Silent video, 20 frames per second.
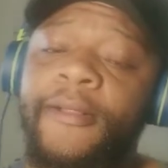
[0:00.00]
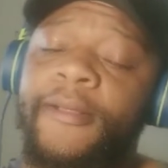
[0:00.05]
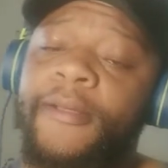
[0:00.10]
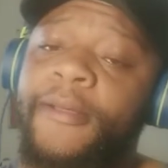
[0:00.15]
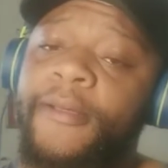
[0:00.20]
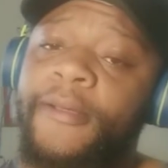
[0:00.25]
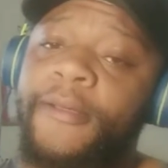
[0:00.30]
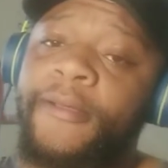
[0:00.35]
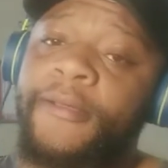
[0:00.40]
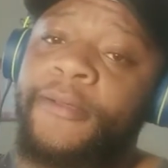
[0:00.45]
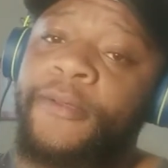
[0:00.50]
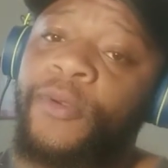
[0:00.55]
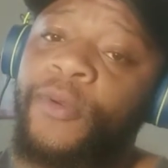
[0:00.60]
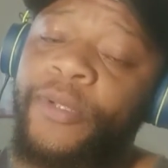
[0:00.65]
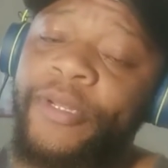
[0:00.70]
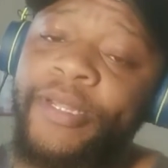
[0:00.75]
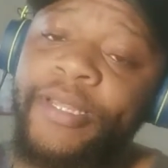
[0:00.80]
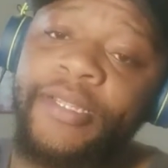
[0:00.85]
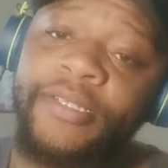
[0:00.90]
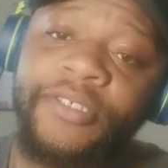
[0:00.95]
or
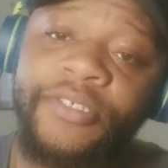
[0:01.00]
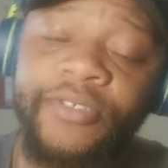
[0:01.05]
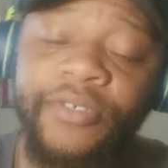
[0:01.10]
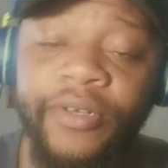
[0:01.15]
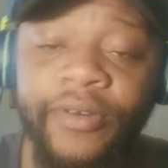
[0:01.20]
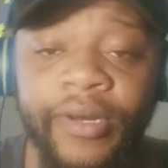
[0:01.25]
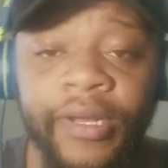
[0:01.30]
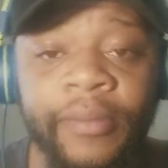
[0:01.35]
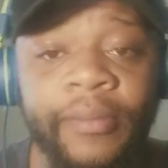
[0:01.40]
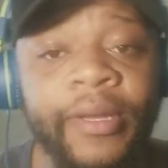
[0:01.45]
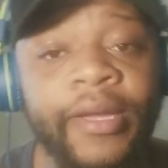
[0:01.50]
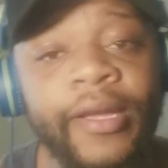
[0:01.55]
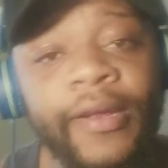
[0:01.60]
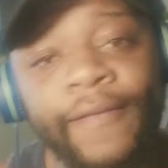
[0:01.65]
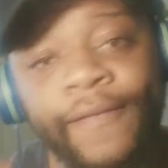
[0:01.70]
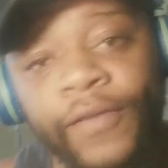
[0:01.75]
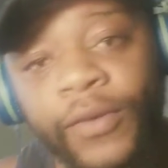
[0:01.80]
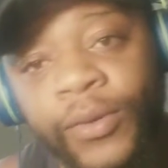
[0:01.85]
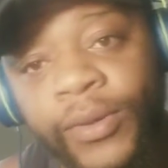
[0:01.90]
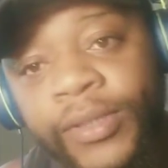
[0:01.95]
an Instagram
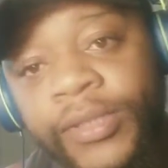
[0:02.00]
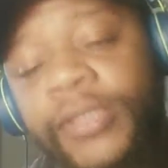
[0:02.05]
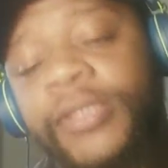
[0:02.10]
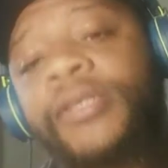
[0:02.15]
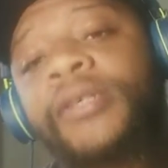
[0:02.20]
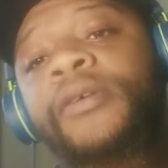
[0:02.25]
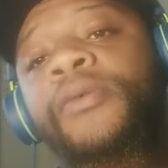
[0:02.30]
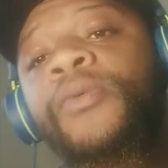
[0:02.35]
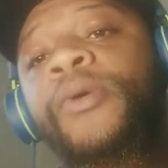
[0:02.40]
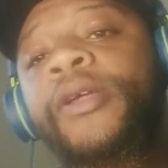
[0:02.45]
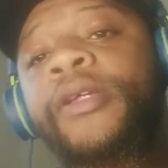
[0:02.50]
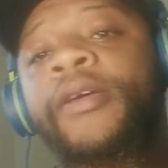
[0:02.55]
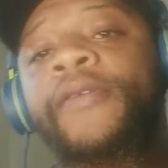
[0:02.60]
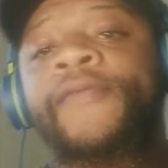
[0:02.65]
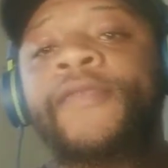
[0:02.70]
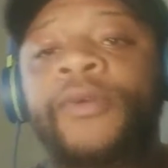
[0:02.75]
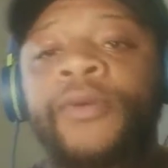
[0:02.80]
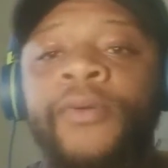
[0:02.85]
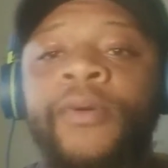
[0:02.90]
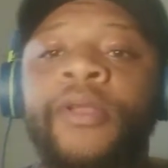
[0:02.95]
influencer,
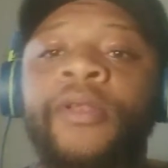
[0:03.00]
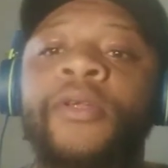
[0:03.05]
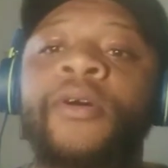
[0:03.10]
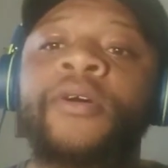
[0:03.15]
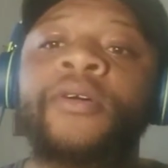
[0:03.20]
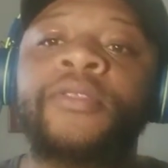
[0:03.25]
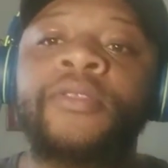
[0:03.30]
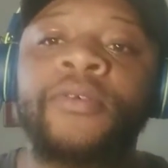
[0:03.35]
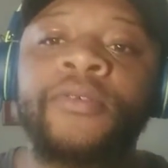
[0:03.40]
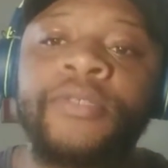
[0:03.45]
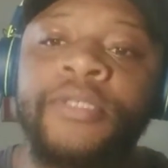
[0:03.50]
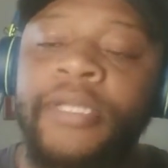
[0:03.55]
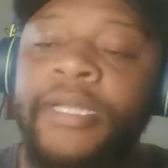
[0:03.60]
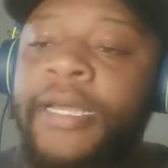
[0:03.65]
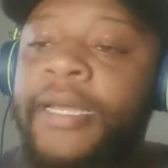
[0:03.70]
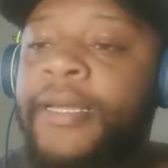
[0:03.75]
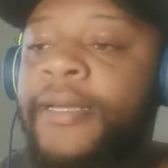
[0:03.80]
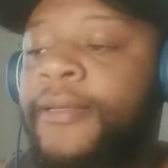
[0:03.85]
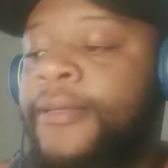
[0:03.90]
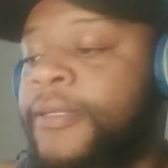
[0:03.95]
whatever you along those
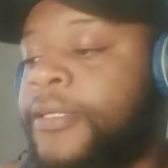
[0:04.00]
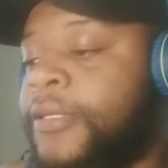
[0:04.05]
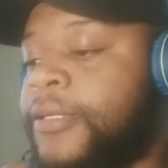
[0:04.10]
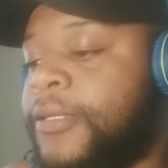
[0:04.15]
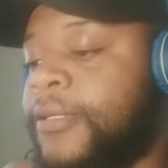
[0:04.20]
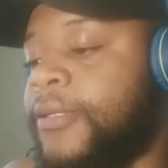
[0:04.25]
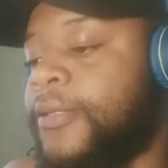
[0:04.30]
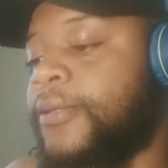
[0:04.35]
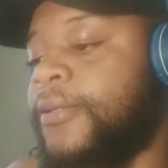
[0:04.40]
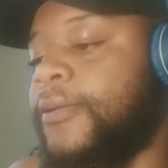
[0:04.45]
lines.